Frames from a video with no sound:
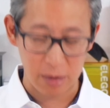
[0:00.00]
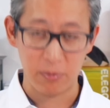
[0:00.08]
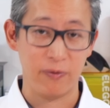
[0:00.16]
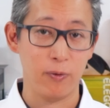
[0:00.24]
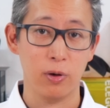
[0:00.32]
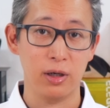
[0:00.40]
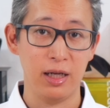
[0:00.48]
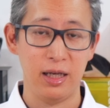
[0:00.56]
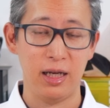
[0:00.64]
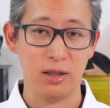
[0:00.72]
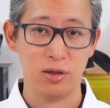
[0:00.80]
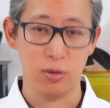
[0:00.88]
before
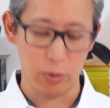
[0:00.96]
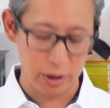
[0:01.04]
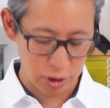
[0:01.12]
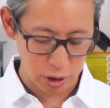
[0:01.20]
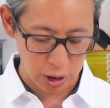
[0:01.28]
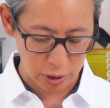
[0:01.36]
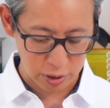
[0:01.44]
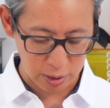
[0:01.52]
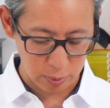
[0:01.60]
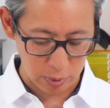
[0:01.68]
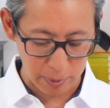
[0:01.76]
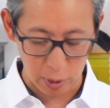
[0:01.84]
needing to recharge
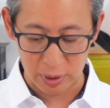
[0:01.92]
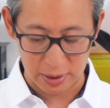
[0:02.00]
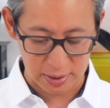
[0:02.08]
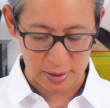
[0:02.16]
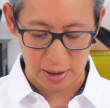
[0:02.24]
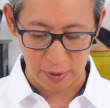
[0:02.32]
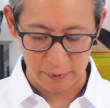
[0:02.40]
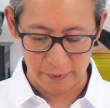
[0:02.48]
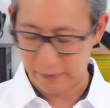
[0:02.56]
the remote itself.